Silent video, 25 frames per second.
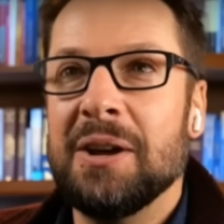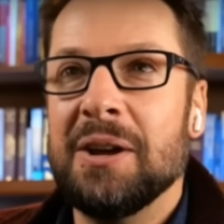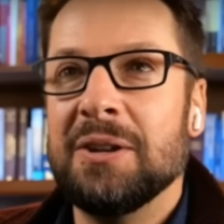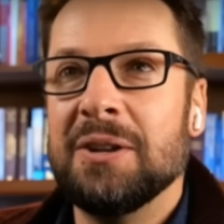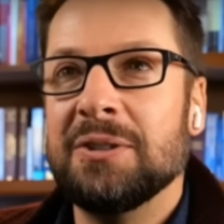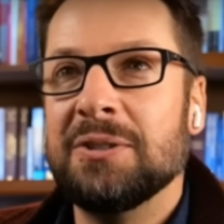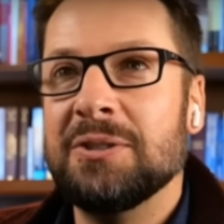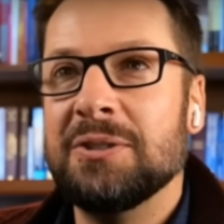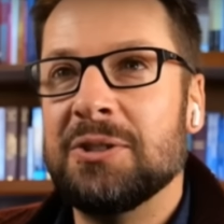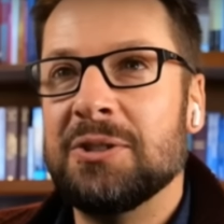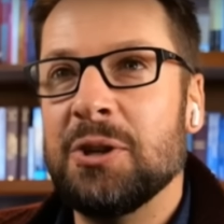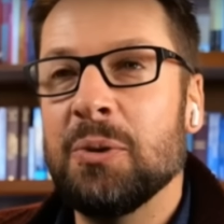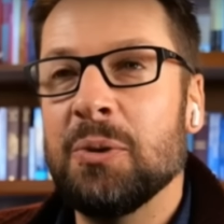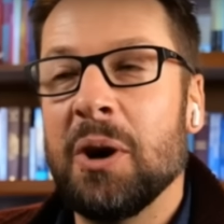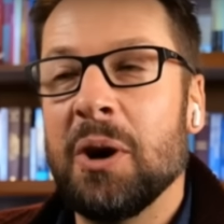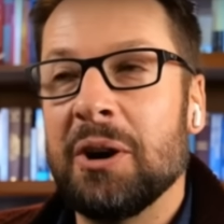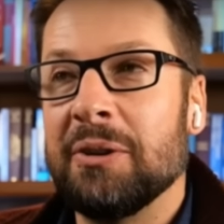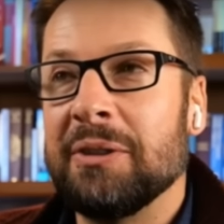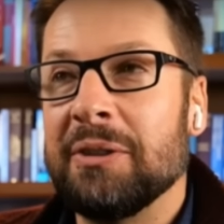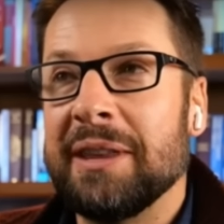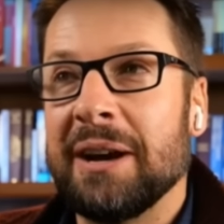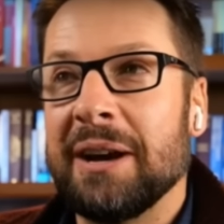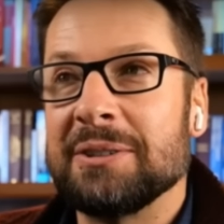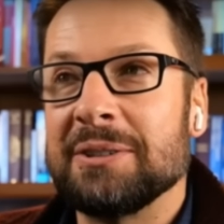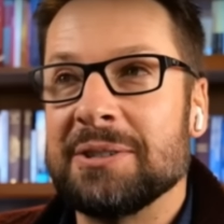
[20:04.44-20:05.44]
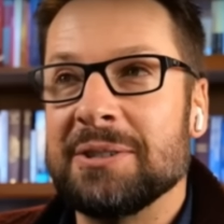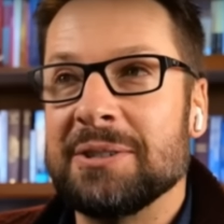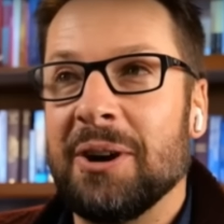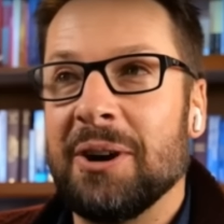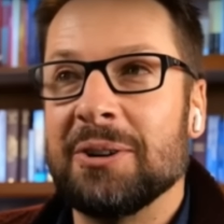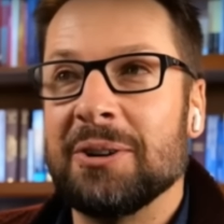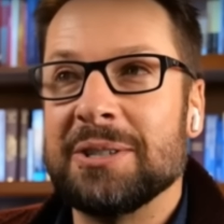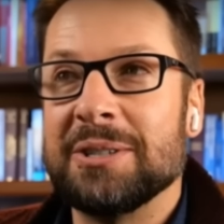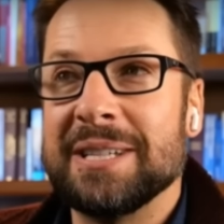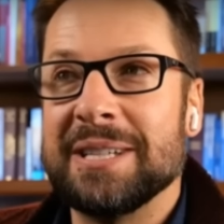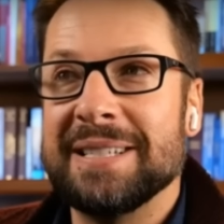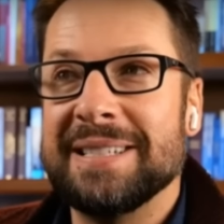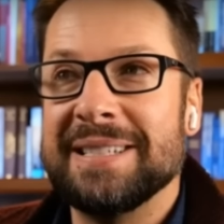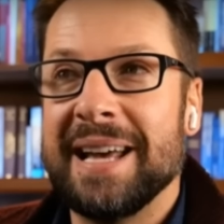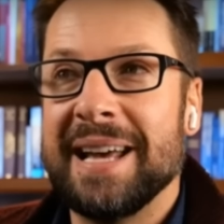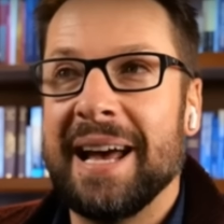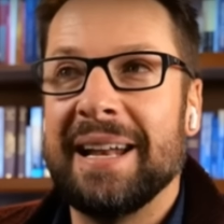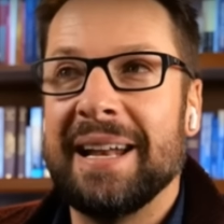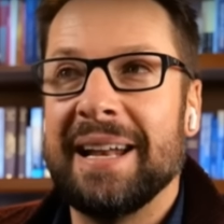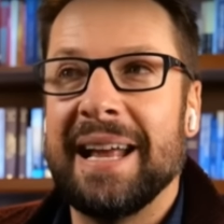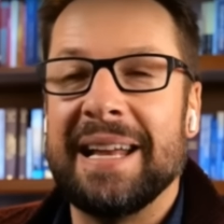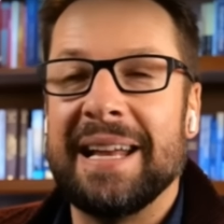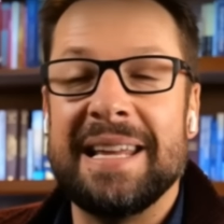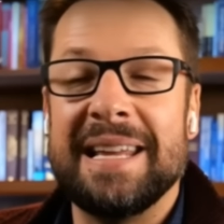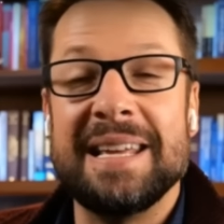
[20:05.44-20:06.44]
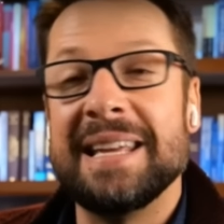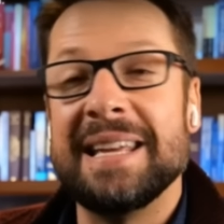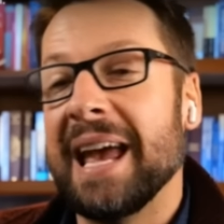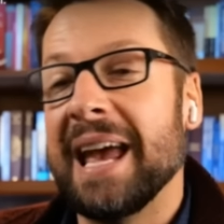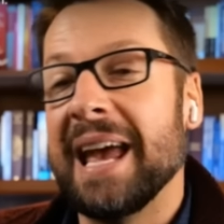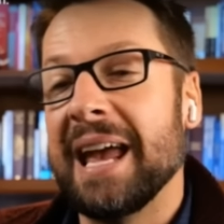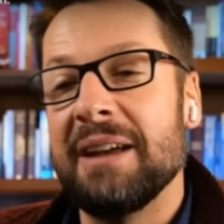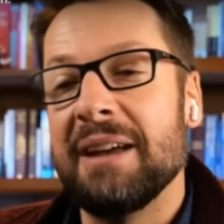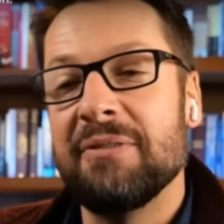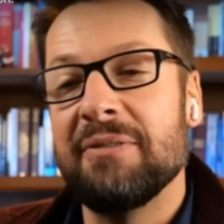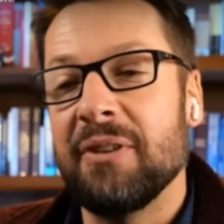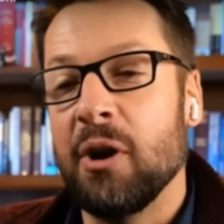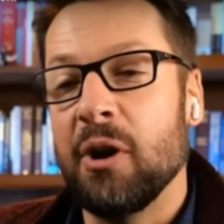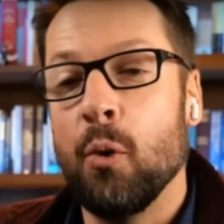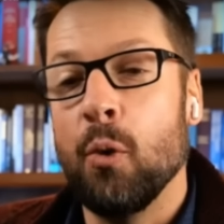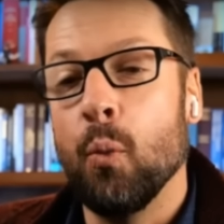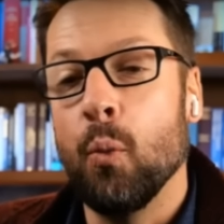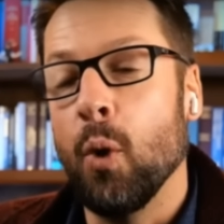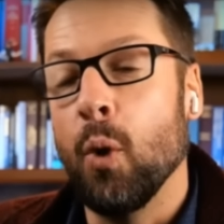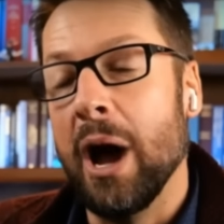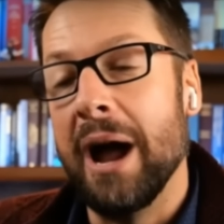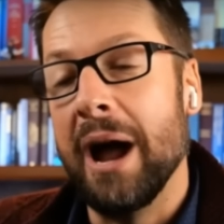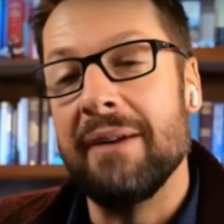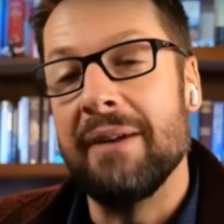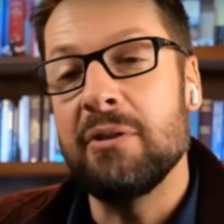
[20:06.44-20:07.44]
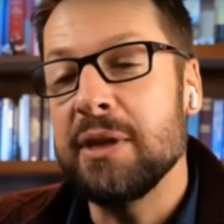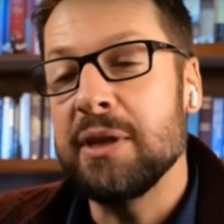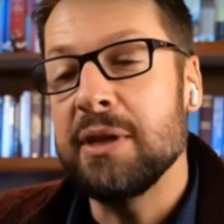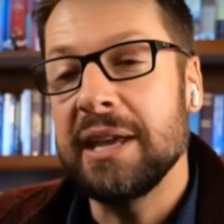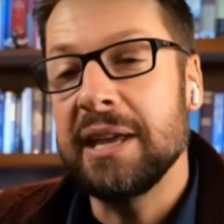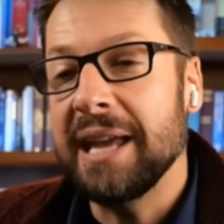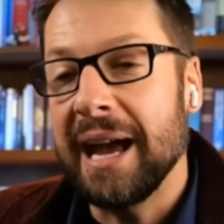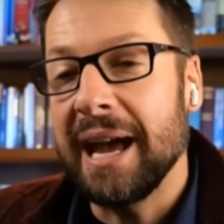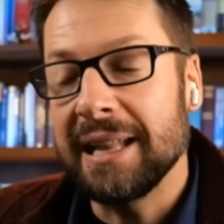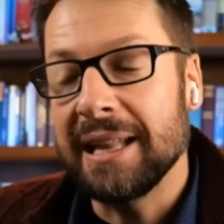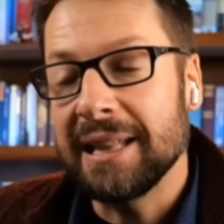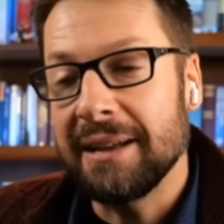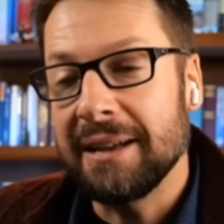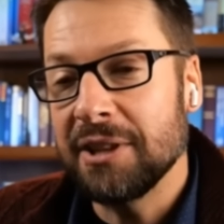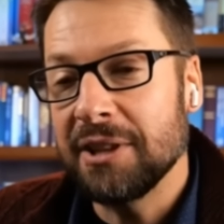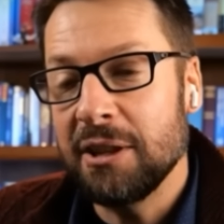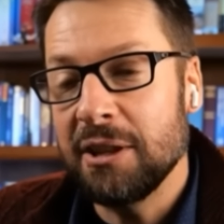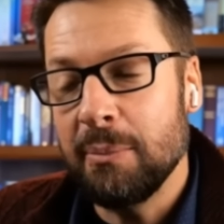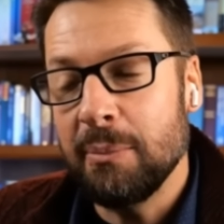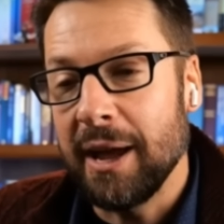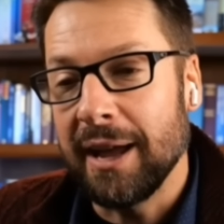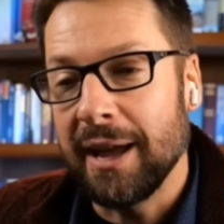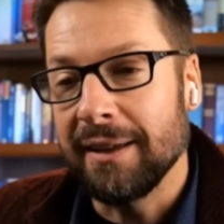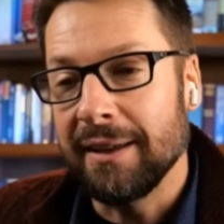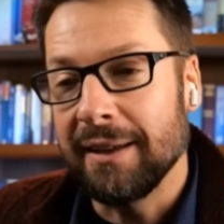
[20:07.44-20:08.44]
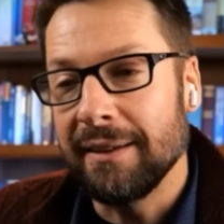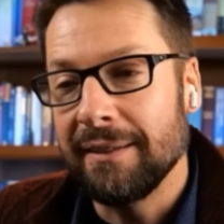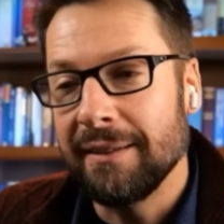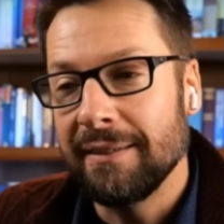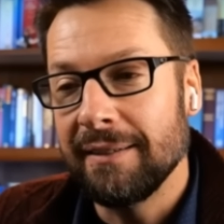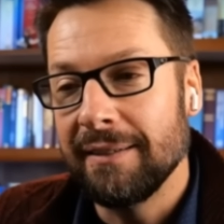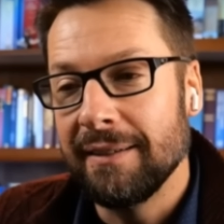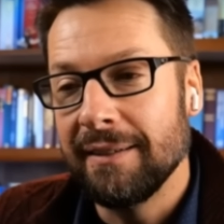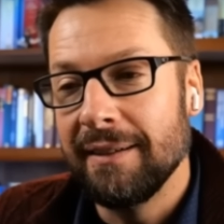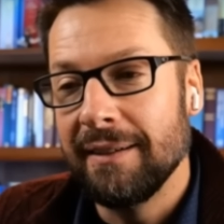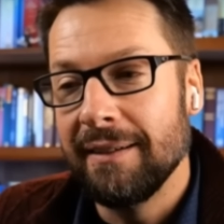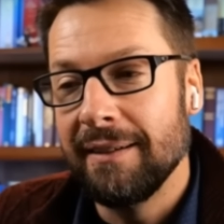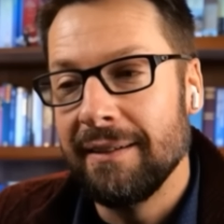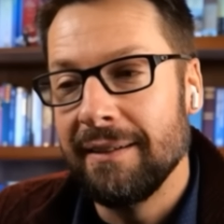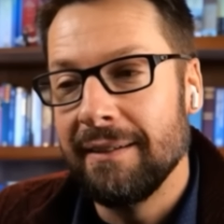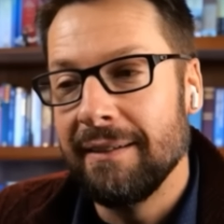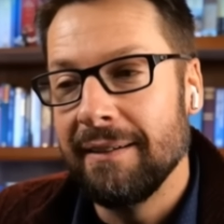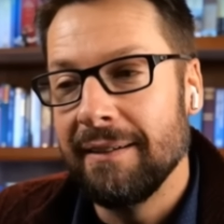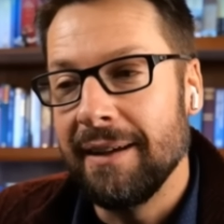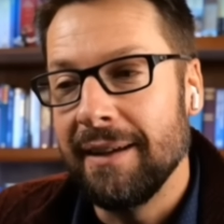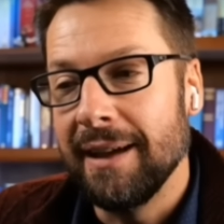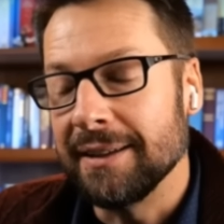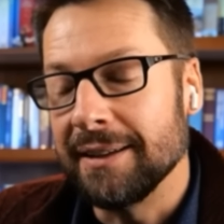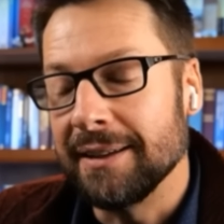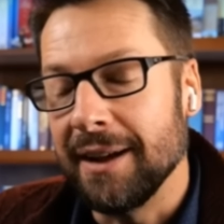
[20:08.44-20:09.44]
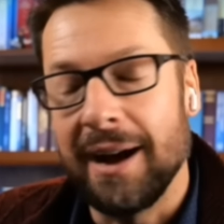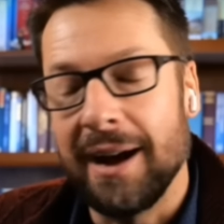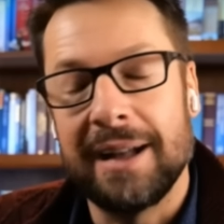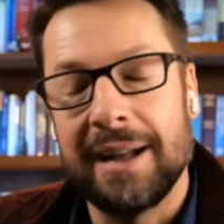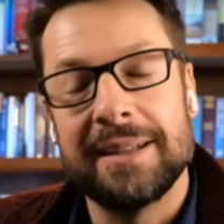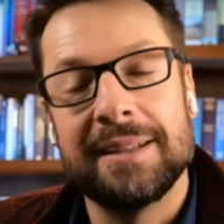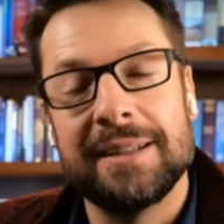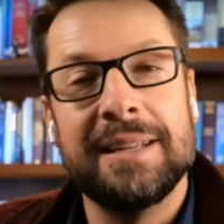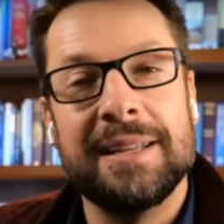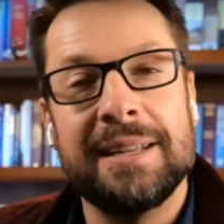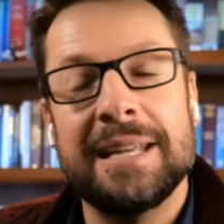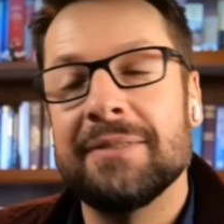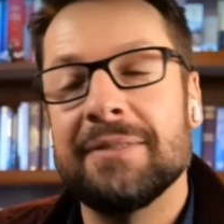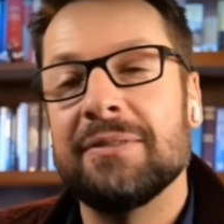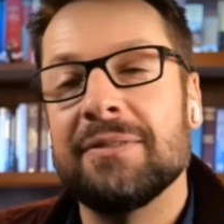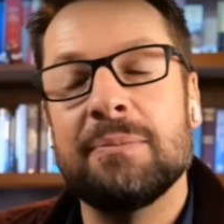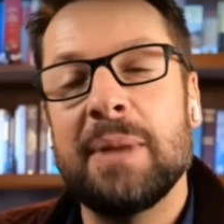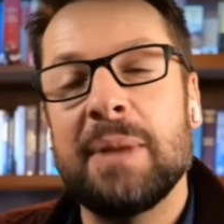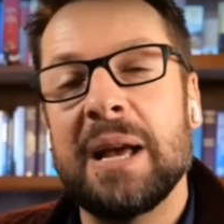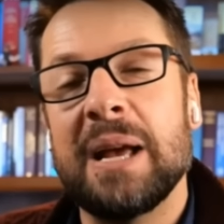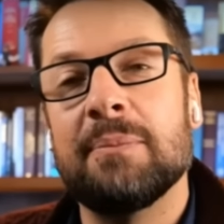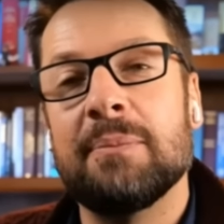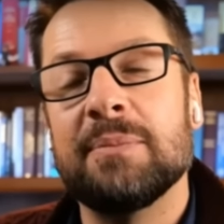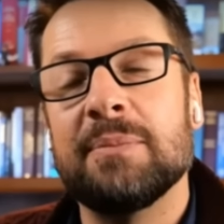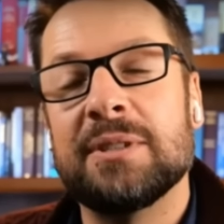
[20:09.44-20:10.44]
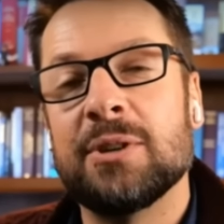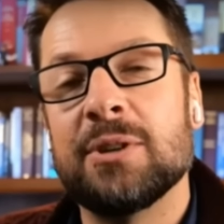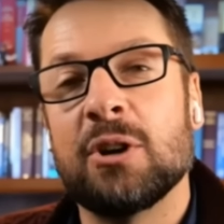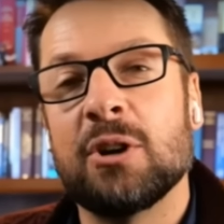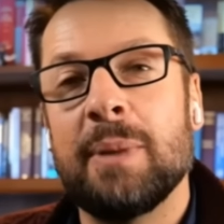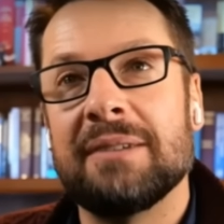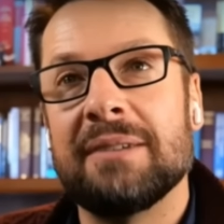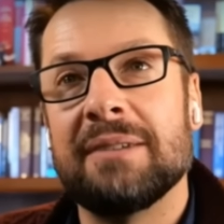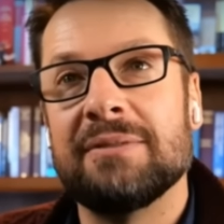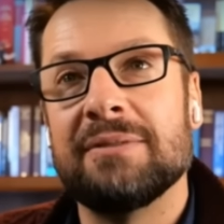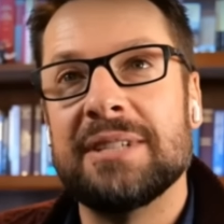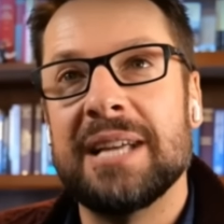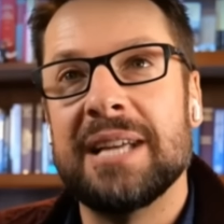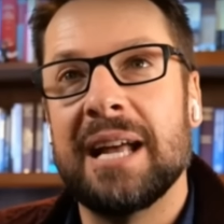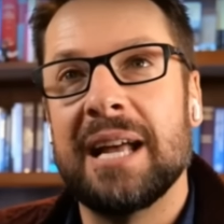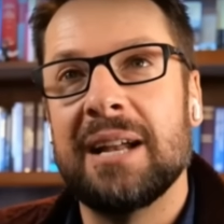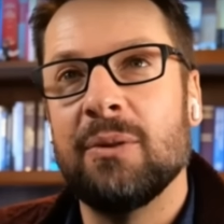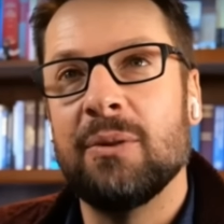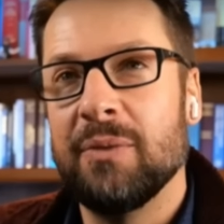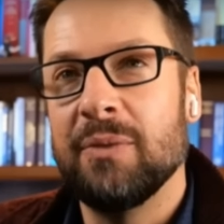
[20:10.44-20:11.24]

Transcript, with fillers: two hundred thousand dollars in debt, and he gave everything he had left in the bank, and God give, made him, took him out of debt.